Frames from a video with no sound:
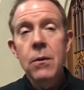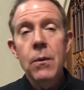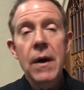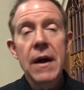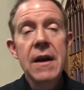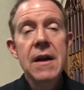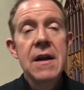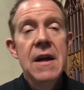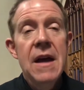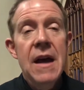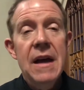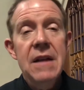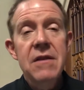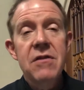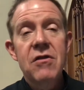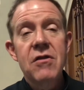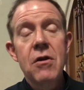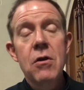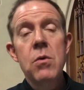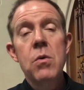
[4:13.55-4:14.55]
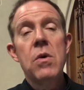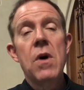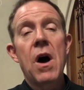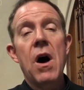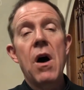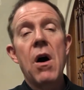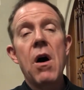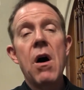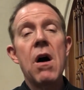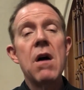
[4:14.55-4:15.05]
Right? And so,
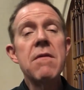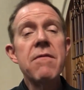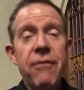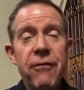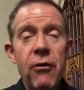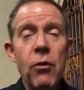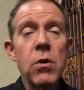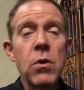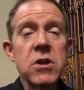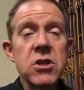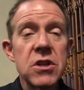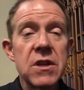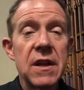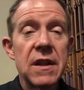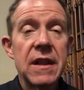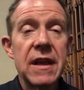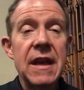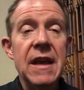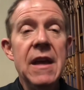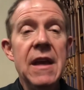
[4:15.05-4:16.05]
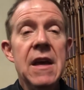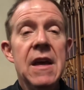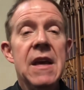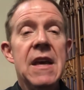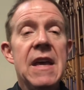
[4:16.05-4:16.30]
unfortunately,